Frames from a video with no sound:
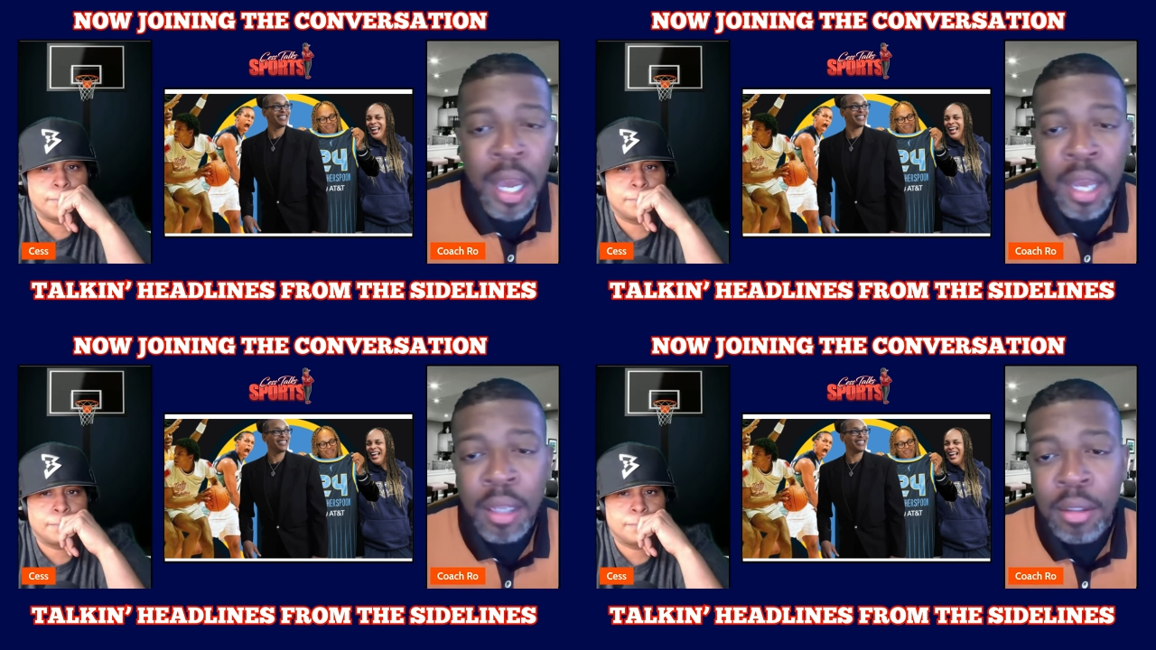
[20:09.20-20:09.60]

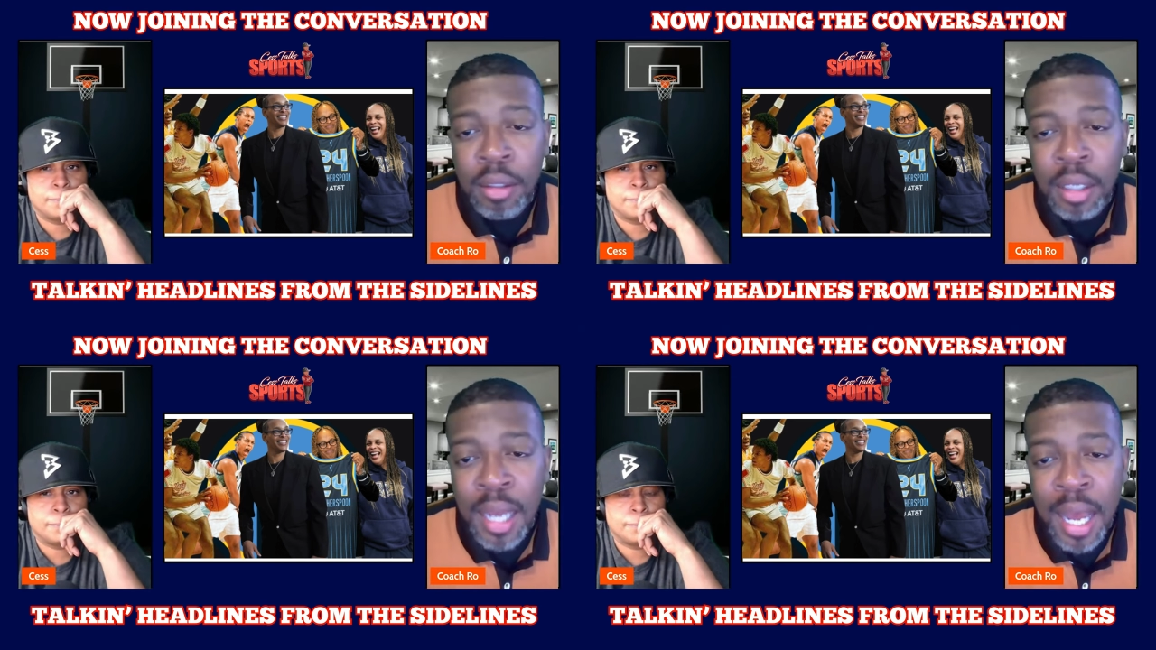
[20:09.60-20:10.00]
Speaker 1: at
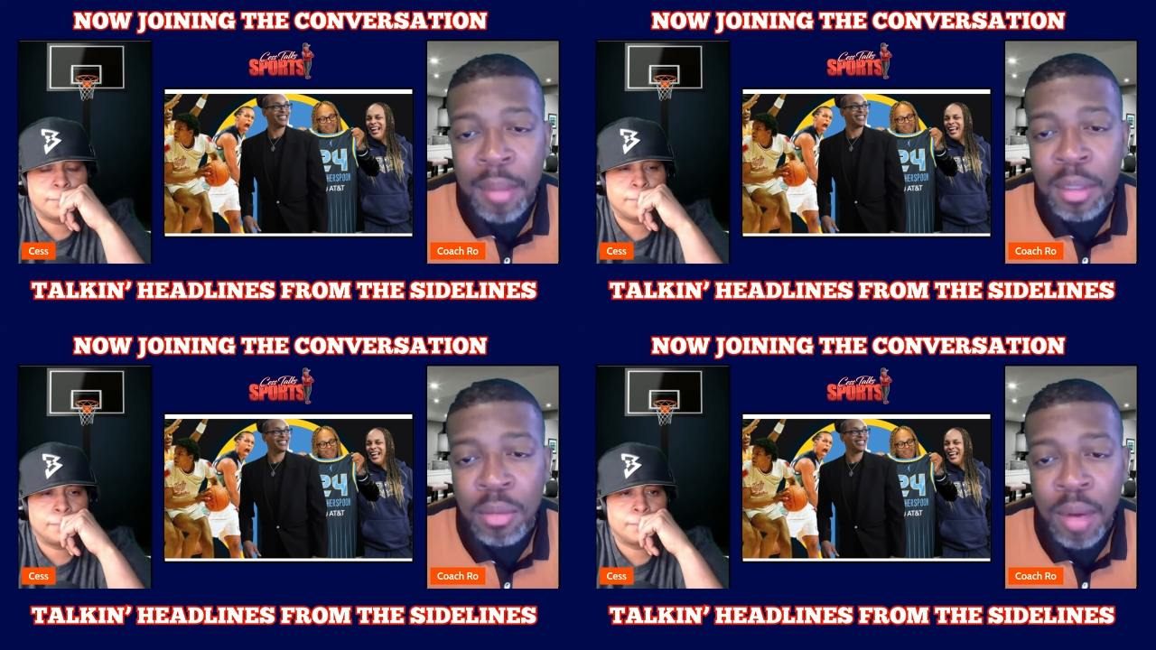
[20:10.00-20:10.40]
the
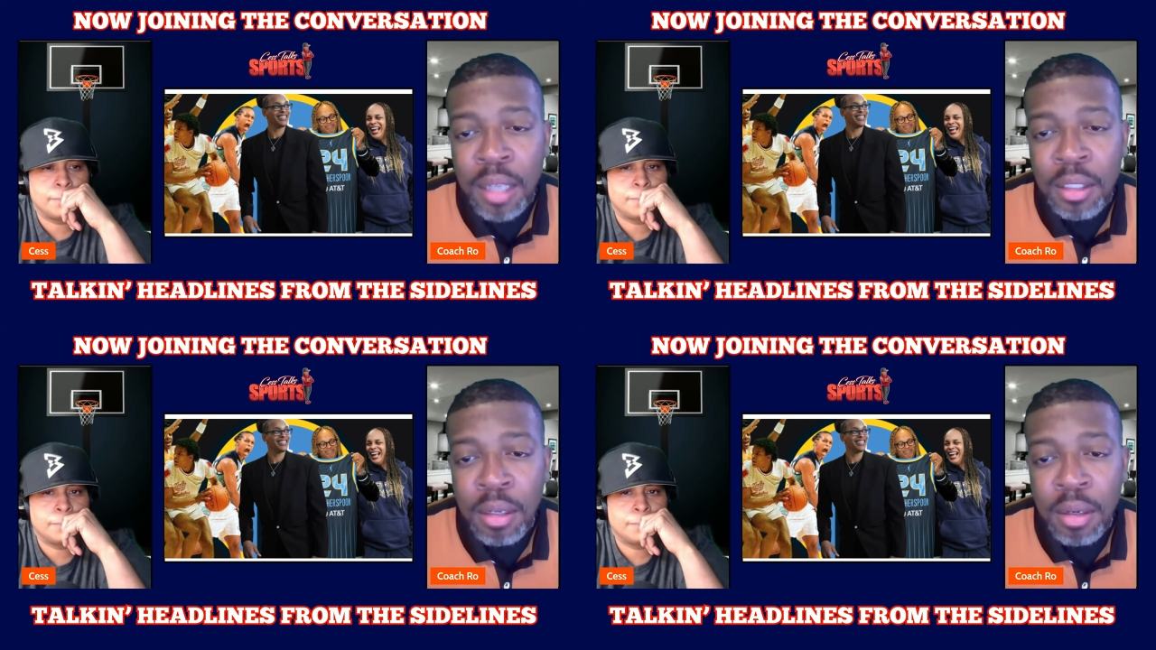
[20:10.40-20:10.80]
Comets
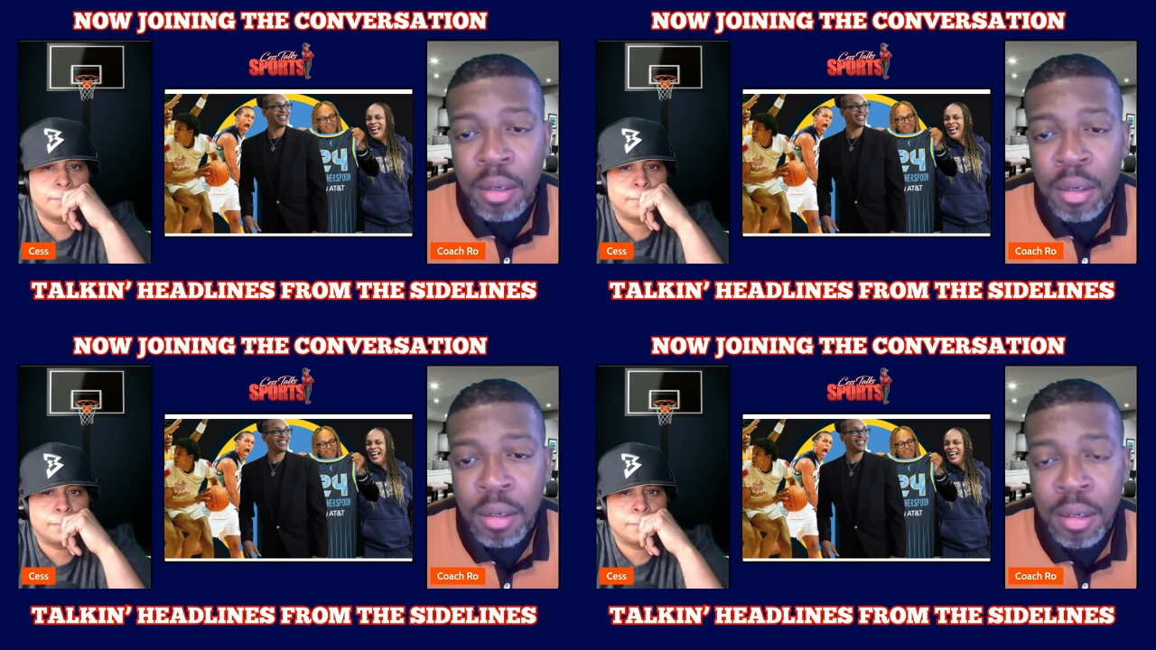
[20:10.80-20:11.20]
roster
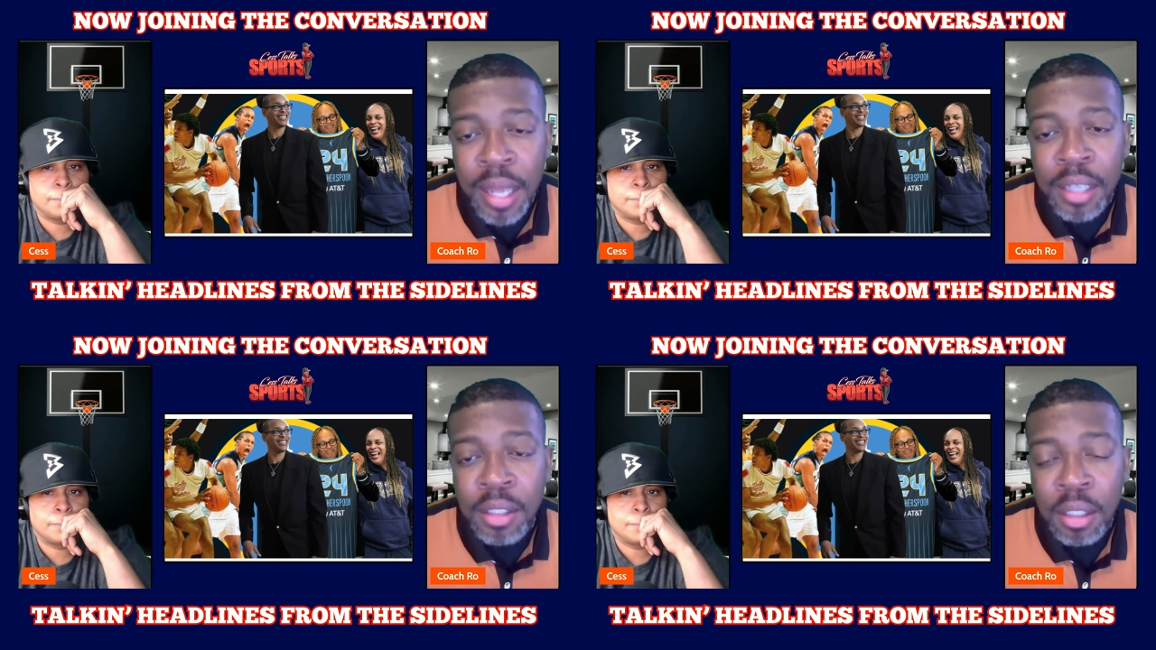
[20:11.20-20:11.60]

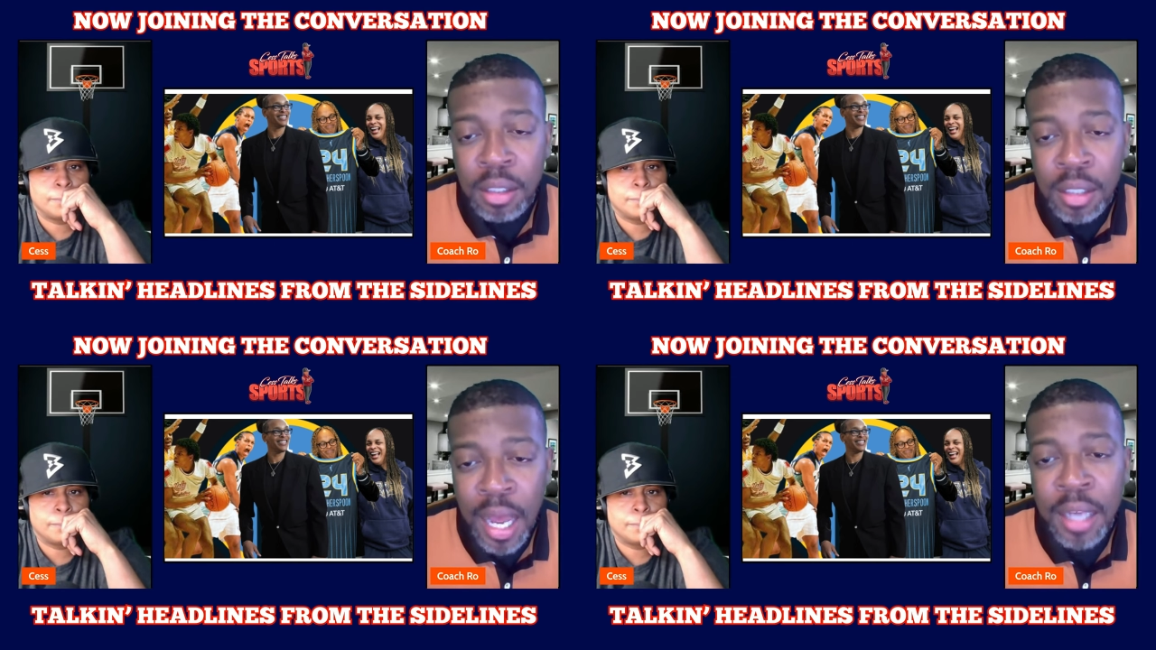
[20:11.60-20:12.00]
next to the
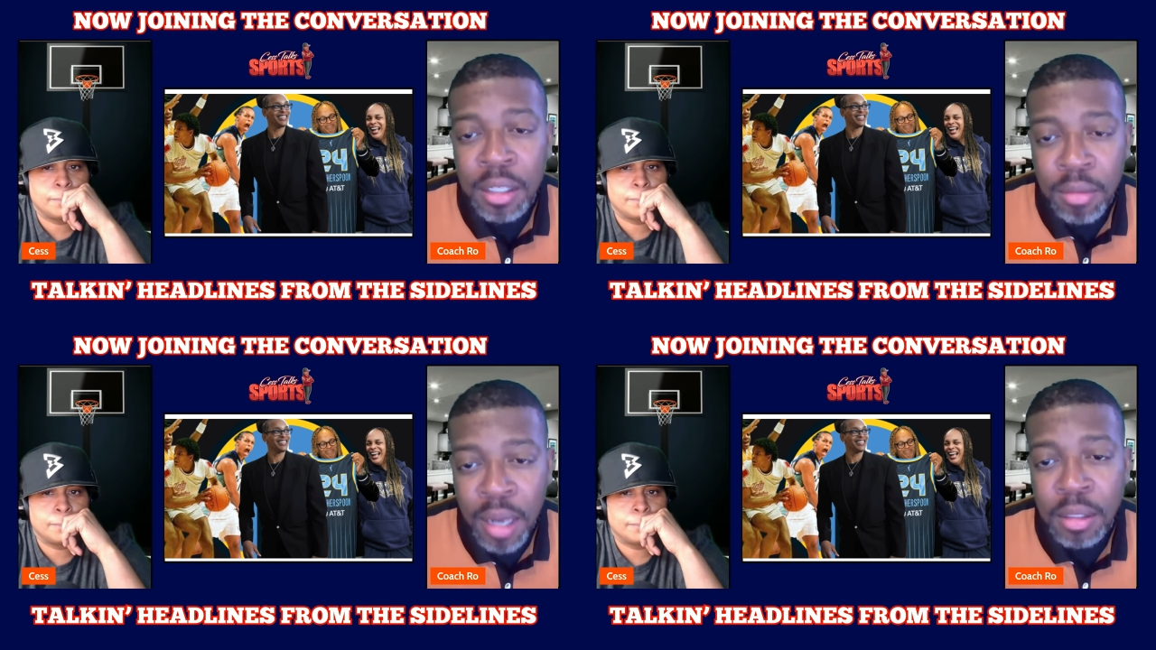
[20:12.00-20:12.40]

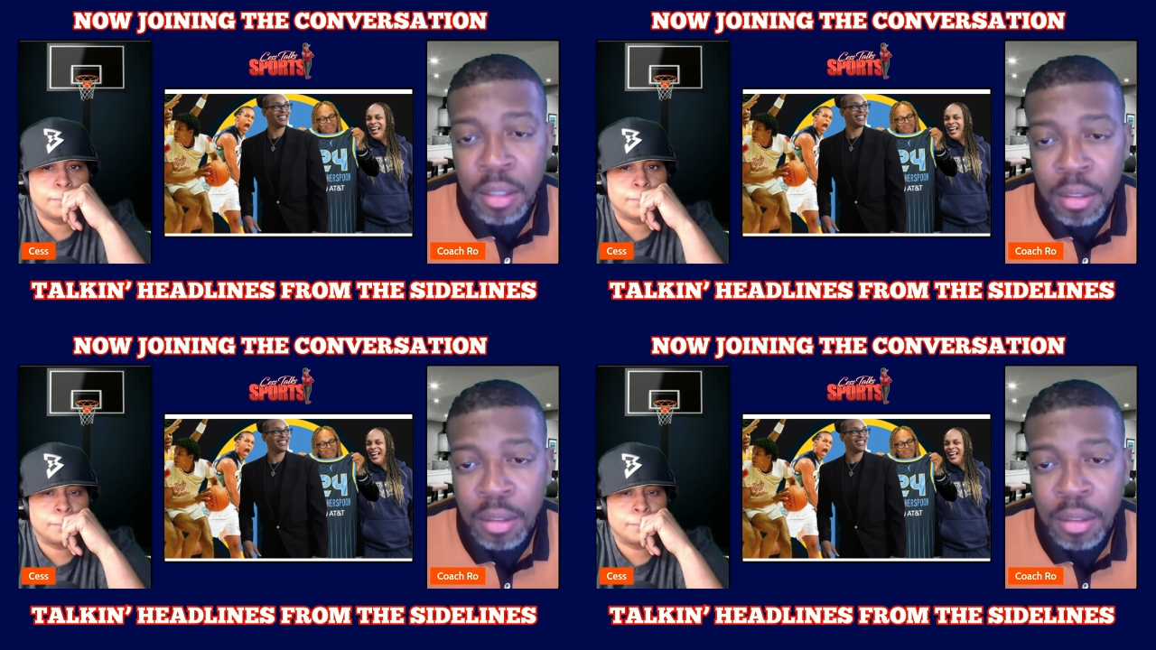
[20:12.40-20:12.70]
Skies roster,